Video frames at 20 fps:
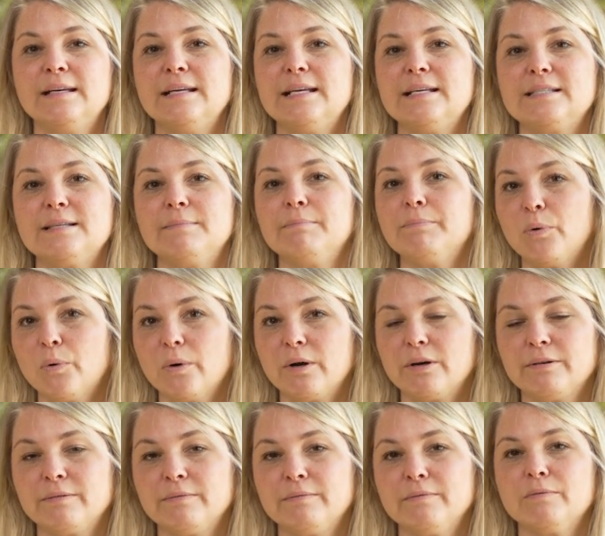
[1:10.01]
is
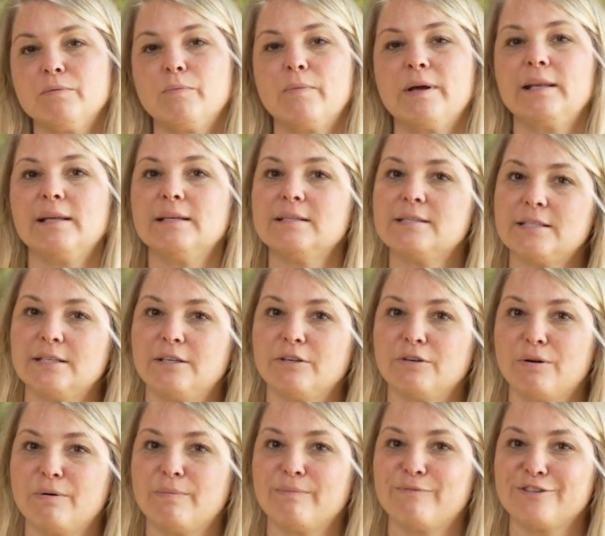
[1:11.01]
important when listing
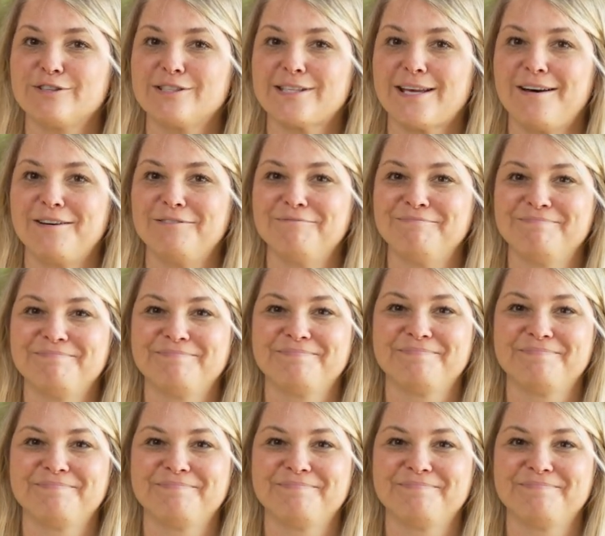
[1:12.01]
your home for sale.